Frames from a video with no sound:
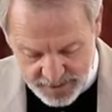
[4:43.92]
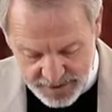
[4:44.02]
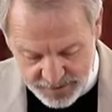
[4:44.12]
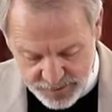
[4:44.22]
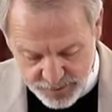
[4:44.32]

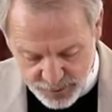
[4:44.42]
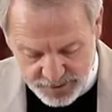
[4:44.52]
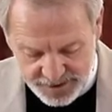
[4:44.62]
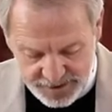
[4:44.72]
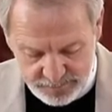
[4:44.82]
And
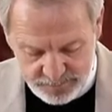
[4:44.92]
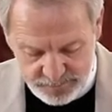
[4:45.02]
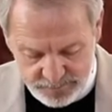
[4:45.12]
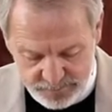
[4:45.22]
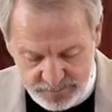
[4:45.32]
thirdly,
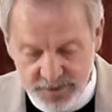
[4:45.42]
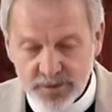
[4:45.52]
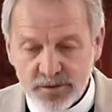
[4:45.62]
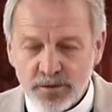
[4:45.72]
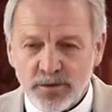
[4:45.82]

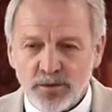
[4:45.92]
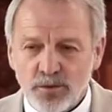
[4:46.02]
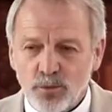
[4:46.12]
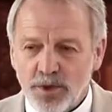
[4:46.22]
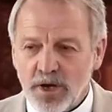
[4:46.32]

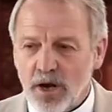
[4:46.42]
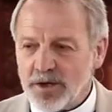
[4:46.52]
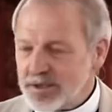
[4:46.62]
what are